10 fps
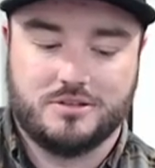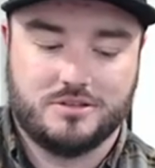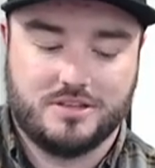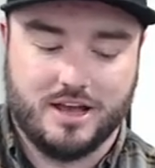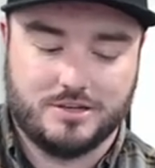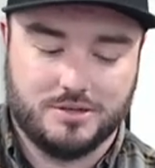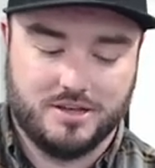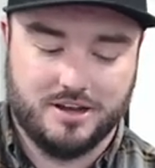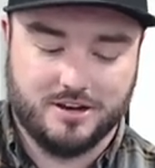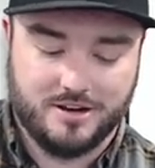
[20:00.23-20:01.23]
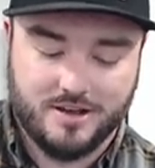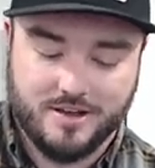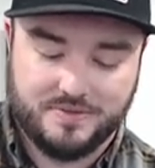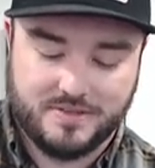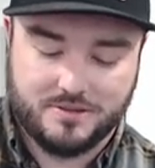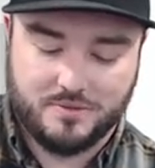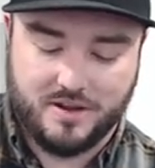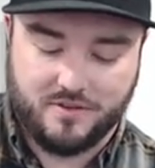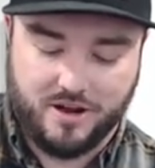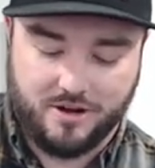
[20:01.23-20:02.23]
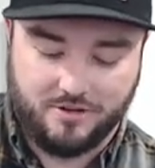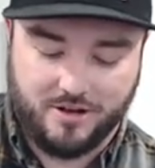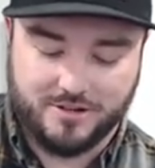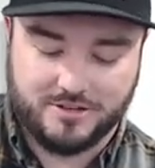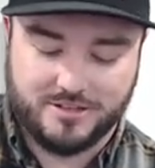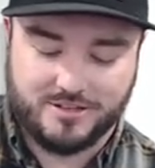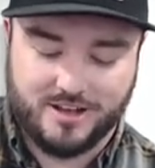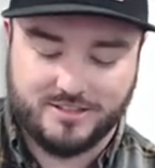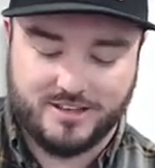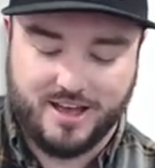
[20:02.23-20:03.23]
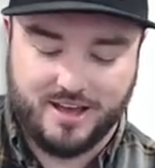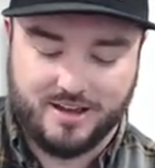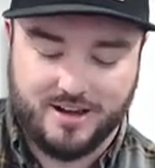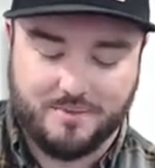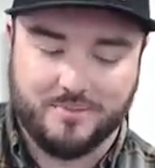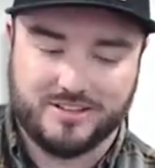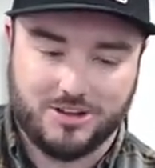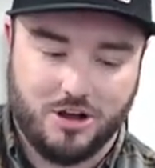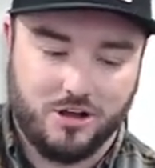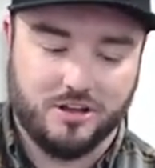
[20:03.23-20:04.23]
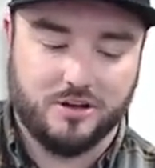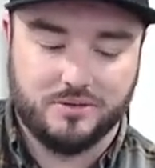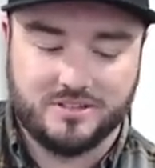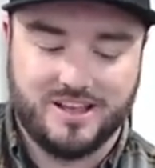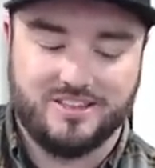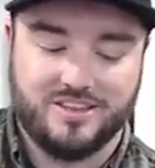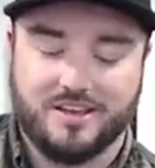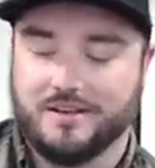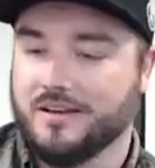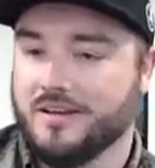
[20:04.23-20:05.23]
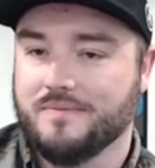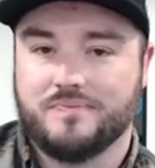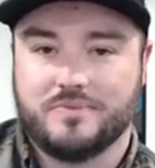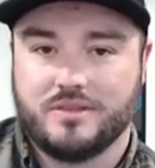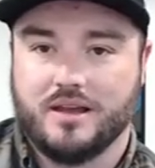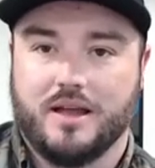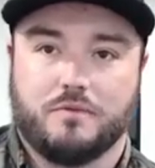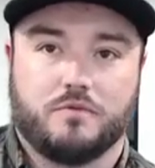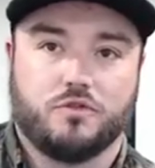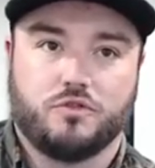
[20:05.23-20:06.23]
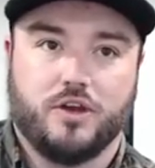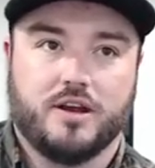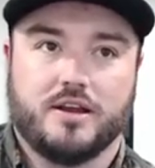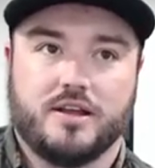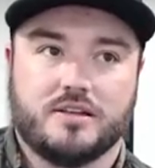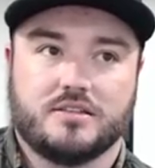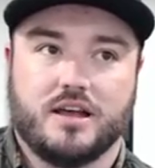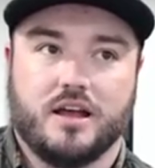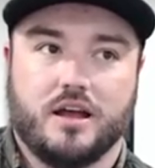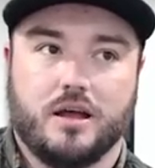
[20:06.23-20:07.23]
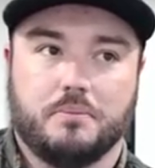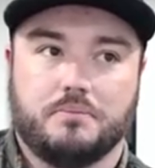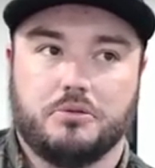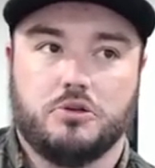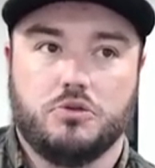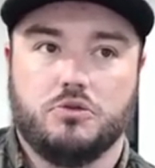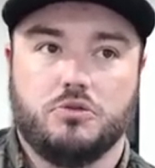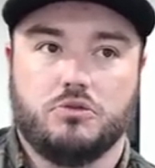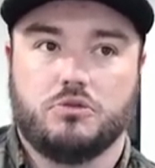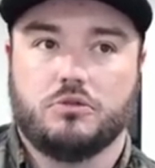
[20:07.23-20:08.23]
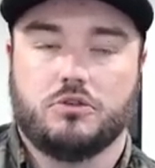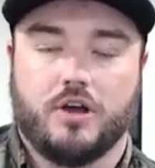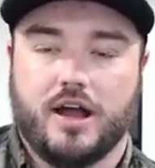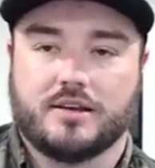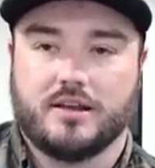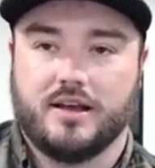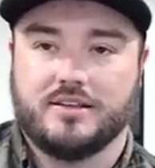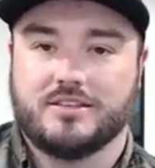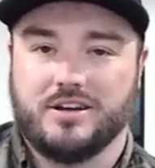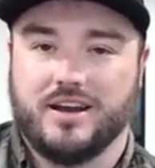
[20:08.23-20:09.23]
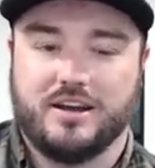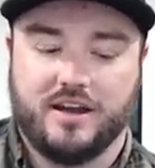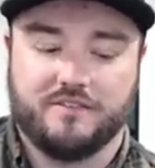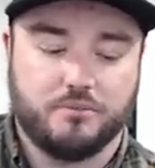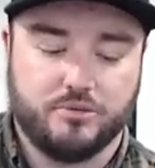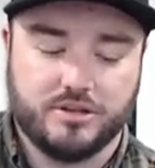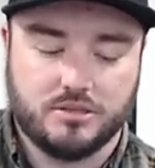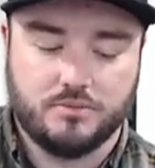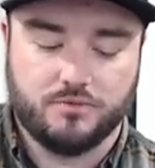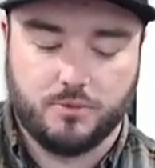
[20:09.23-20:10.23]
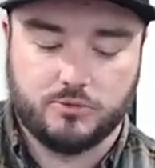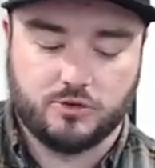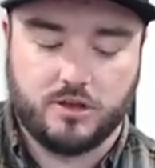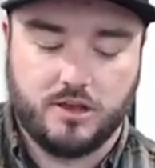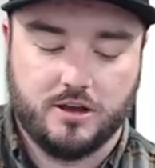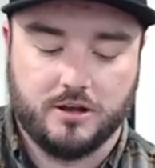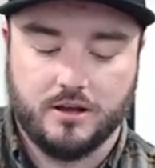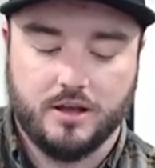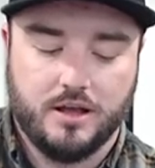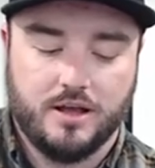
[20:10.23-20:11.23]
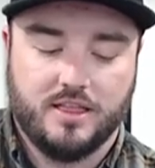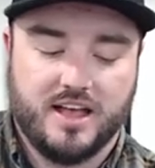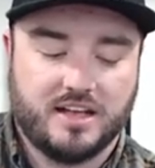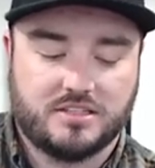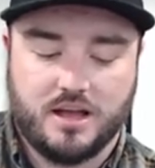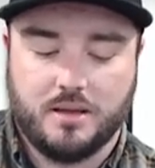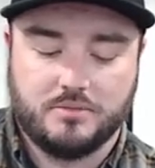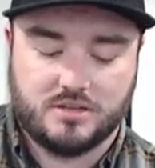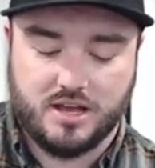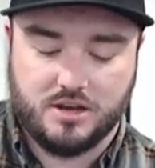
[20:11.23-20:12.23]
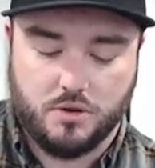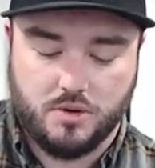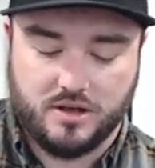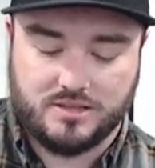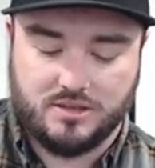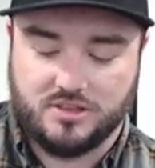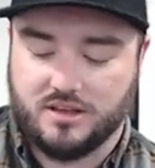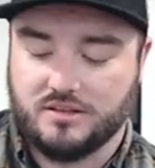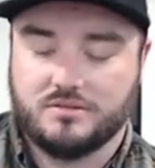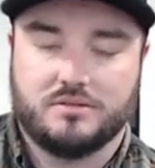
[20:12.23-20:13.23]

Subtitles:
schedule here. It's whenever Aaron Rodgers decides to hang it up. But it's a hollow, same thing. I graded his blue cracked ice out of 99 from Prism from his rookie year last time. So I know what, same thing.